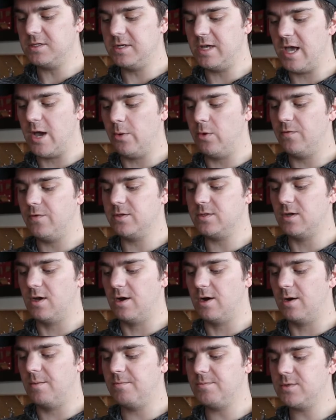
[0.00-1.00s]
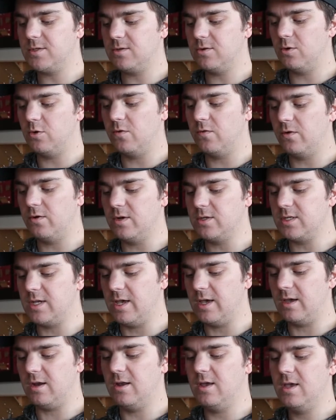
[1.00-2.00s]
down with his arms over his
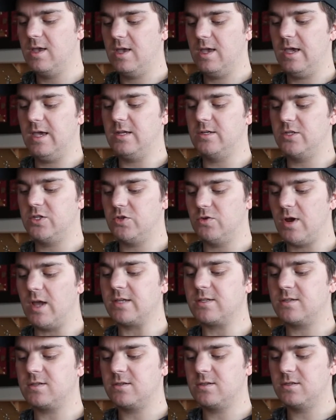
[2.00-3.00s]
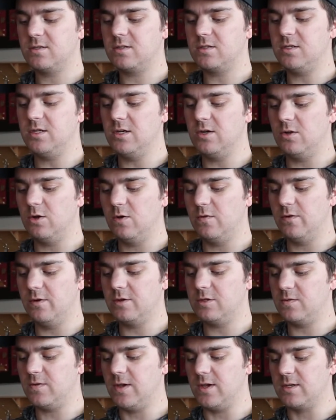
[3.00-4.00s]
head and his dress still over
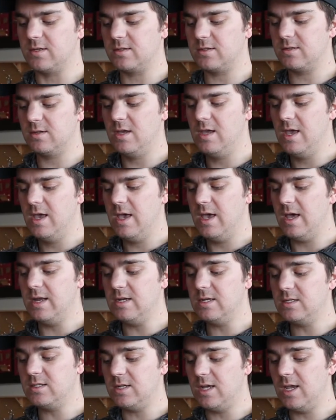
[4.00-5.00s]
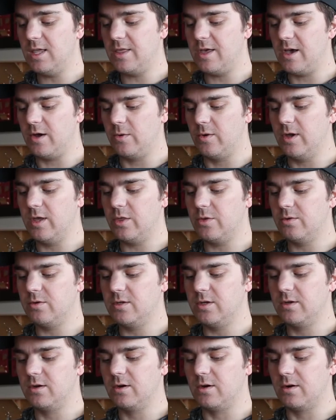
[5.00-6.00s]
his face, and he stayed that way through
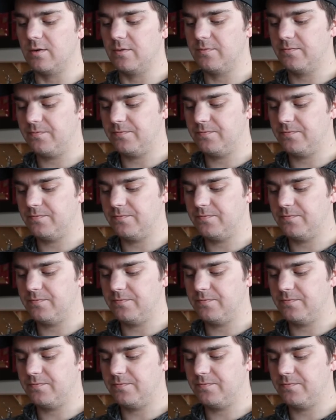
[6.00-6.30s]
dinner.